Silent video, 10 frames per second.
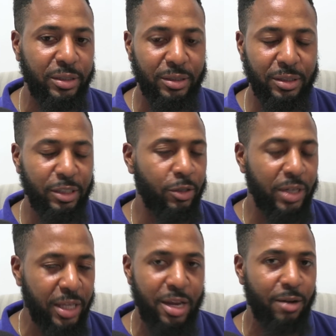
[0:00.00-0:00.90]
You know, really
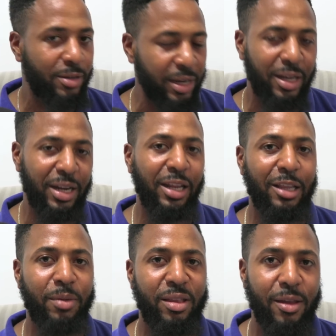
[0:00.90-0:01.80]
care. Technically, that him I
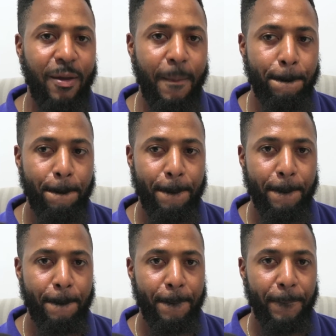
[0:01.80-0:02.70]
say.
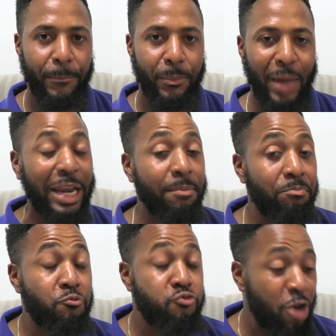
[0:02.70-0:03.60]
And him,
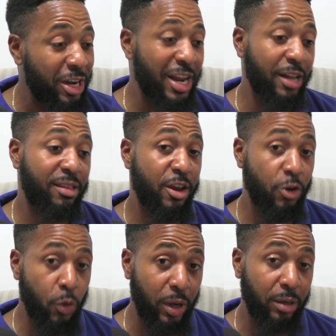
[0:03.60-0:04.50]
rather than say, you know
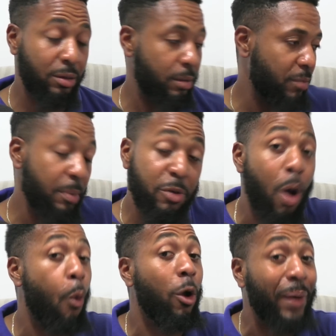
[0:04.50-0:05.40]
what, he give one whole
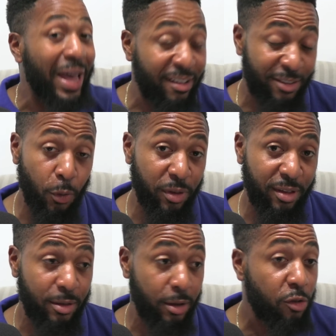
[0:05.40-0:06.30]
for excuses, you know,
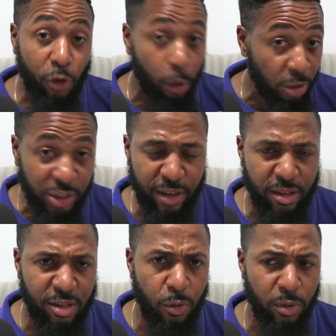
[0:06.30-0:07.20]
so much
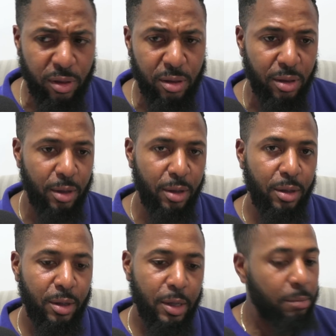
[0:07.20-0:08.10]
excuses.
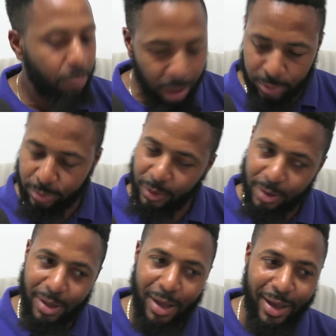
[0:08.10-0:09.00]
But
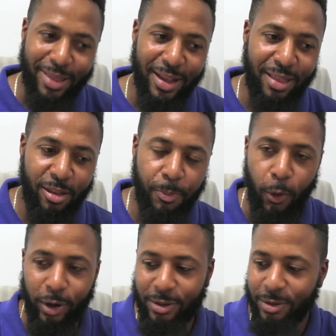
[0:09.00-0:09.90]
I guess that's the sport.
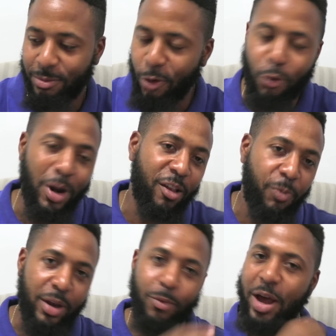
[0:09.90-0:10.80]
Rudolph Speid,
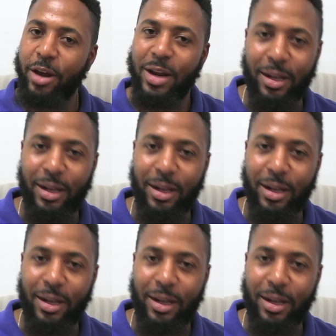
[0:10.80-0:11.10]
why you do that?